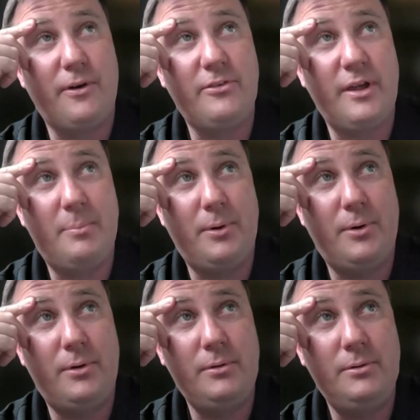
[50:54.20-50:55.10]

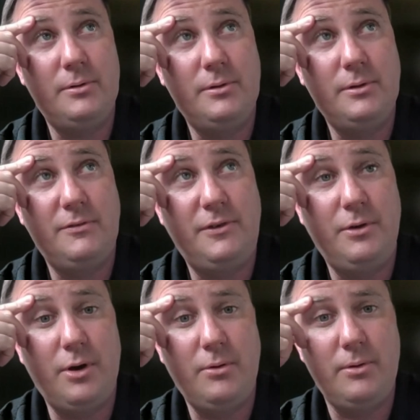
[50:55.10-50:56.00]
example, if
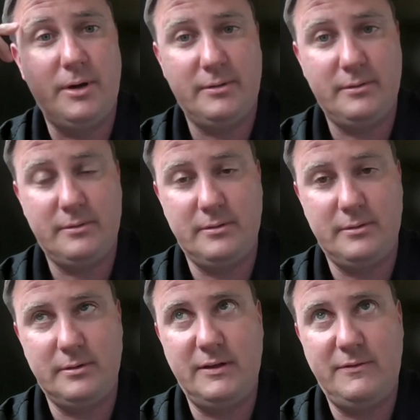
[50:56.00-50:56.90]
you go
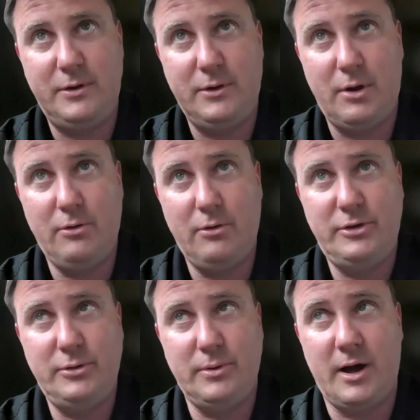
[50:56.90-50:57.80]

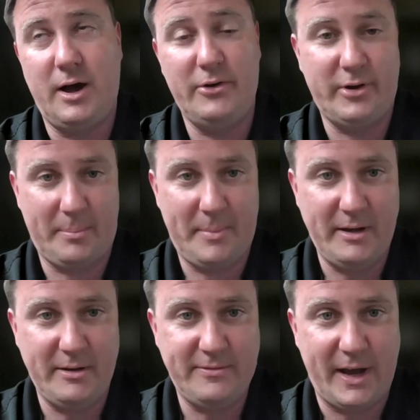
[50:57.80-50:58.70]
to a contract
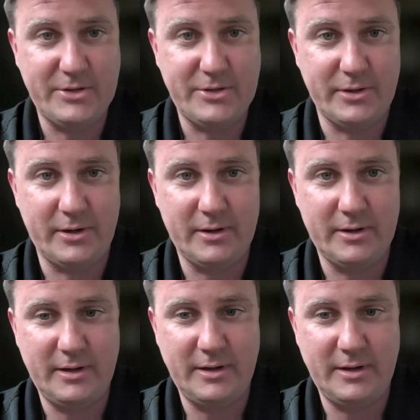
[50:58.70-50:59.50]
manufacturer,